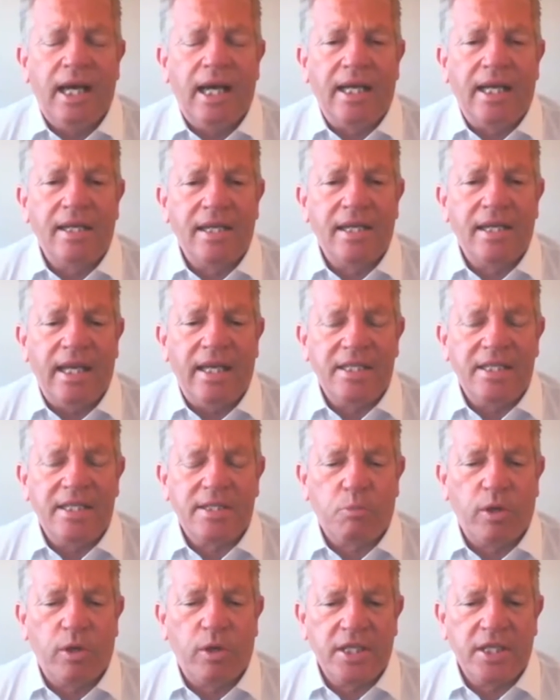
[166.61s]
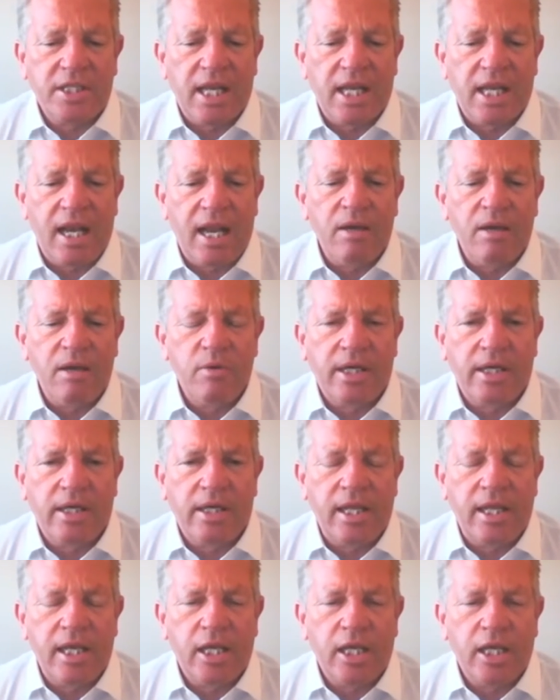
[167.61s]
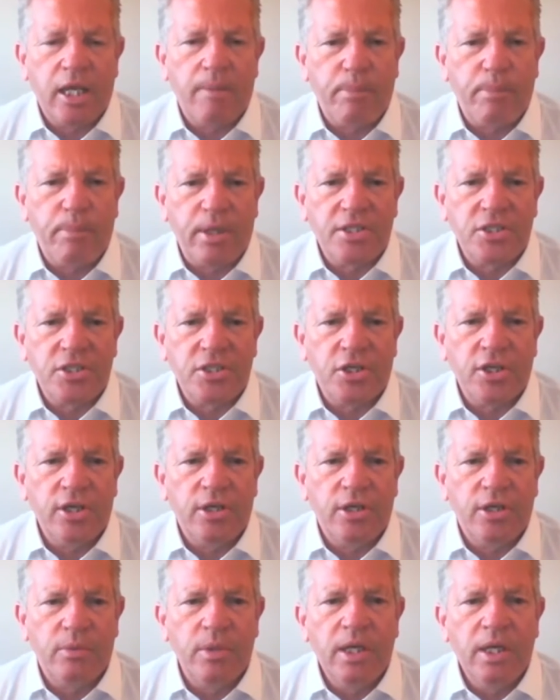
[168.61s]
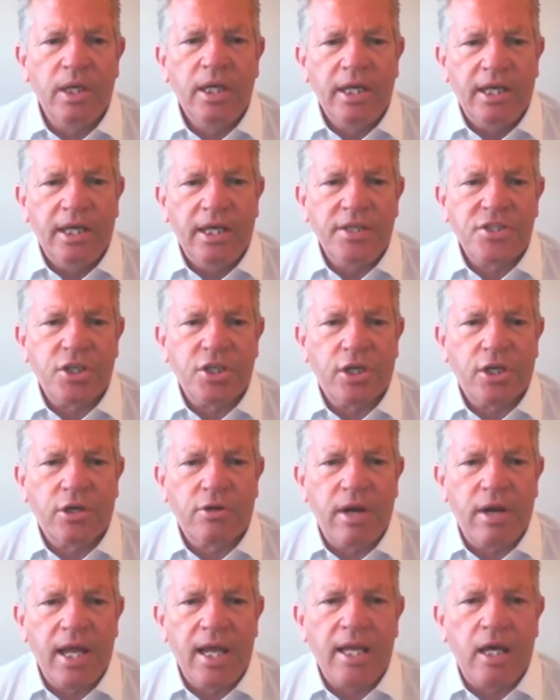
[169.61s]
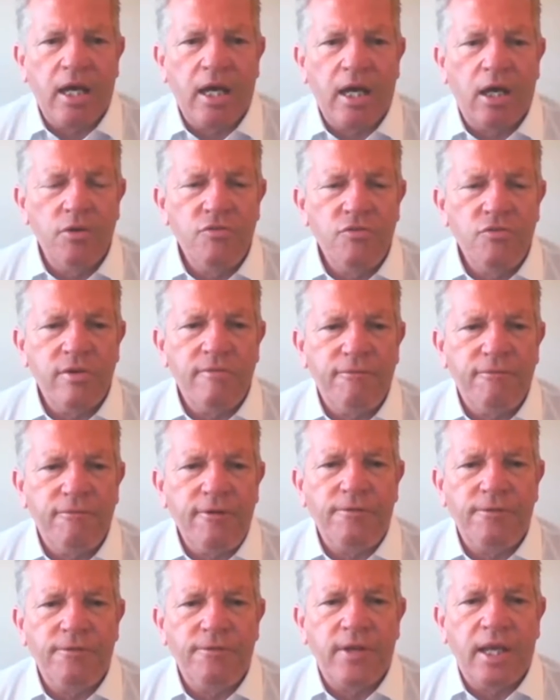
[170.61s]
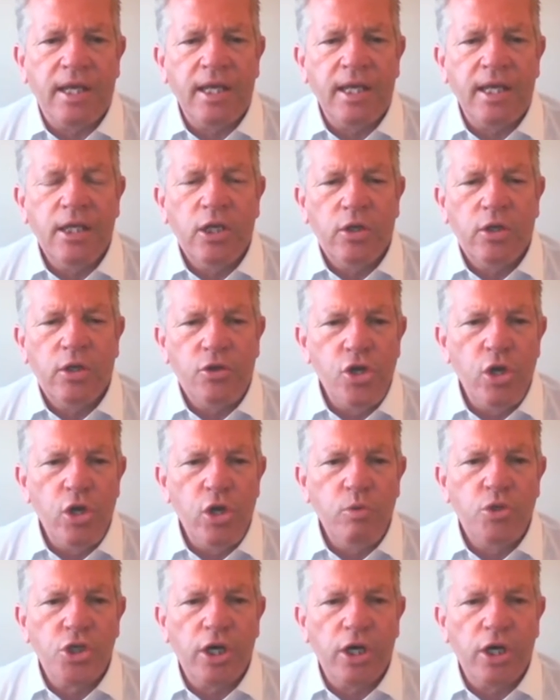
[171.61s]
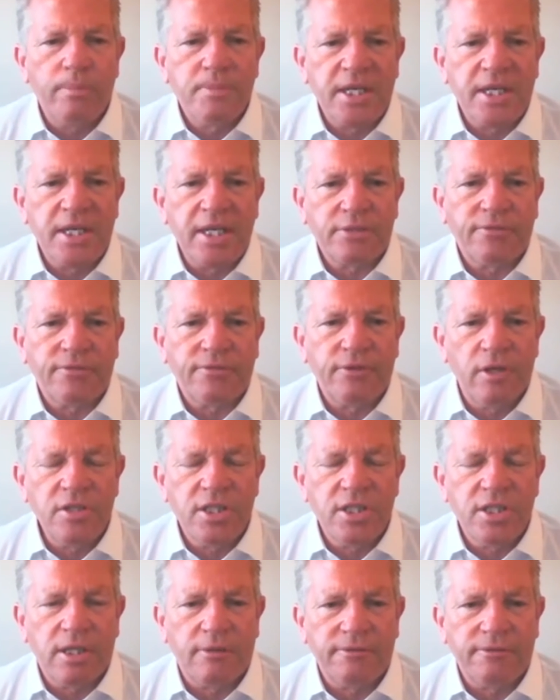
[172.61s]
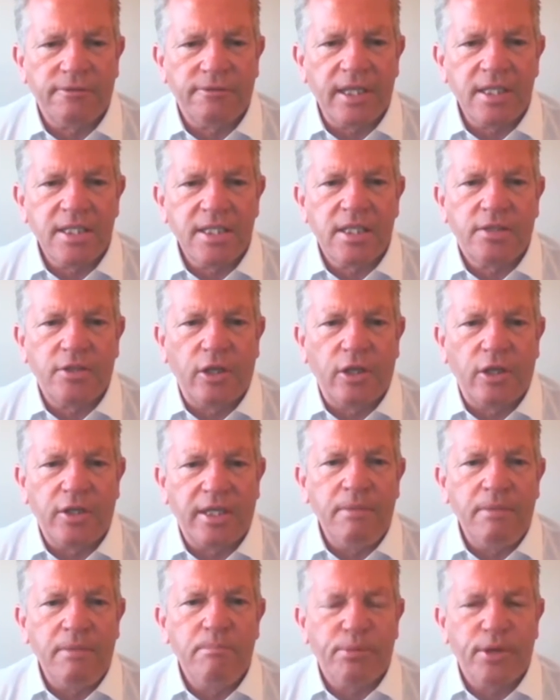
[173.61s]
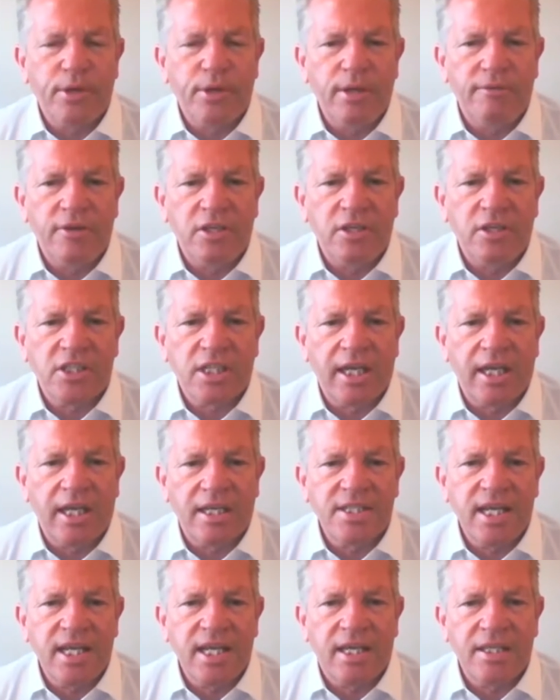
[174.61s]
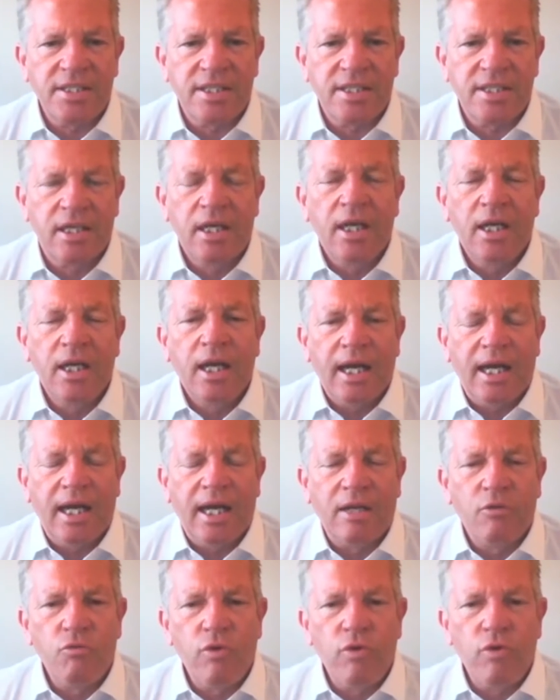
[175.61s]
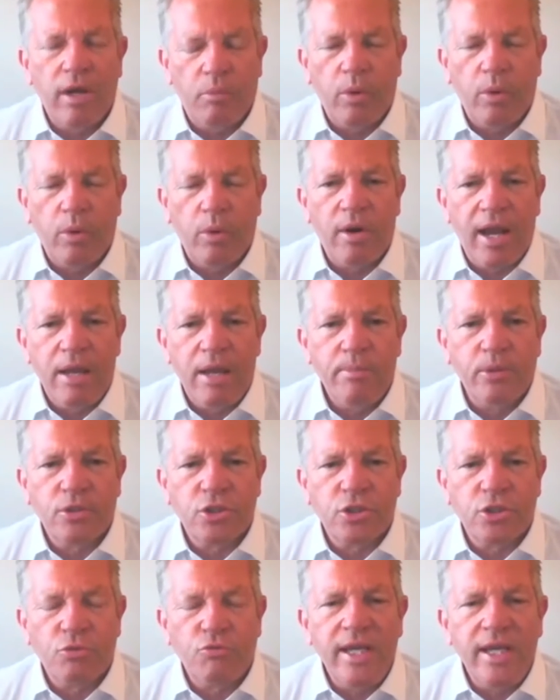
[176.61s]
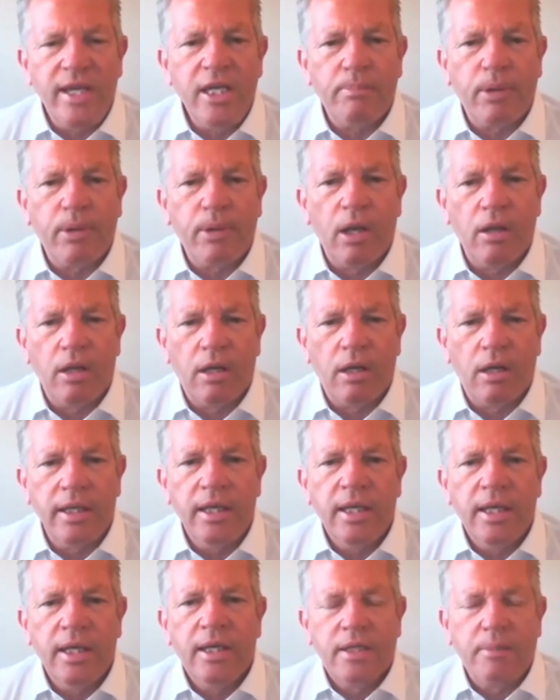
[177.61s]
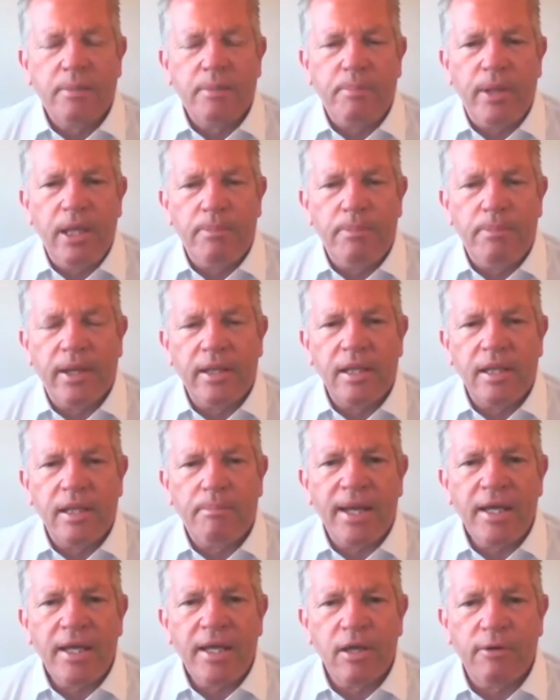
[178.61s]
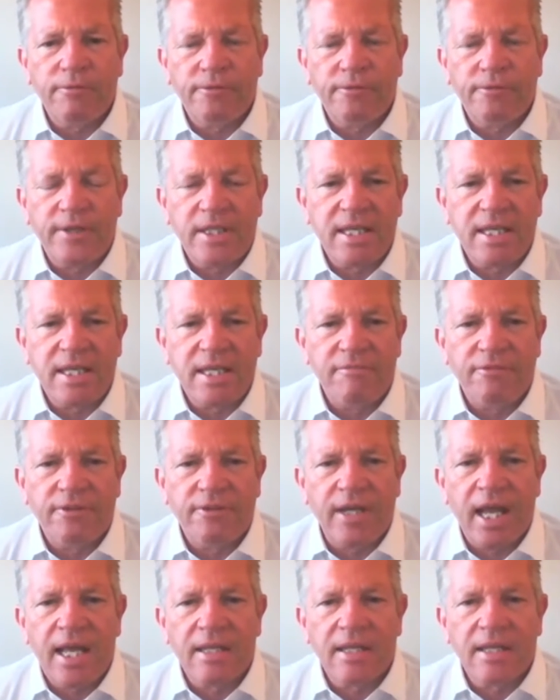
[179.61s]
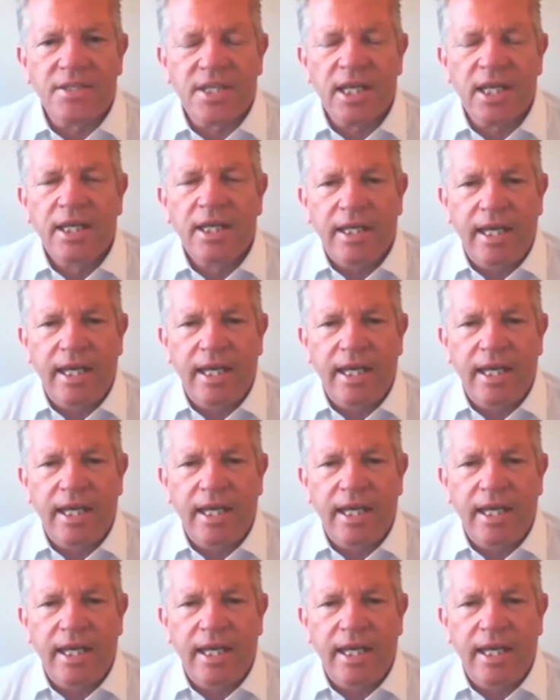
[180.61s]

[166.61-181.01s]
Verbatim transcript: And what it's allowed the company to do is to create 150 new jobs in its front office that didn't previously exist, and we were able to redeploy the people in the back office in finance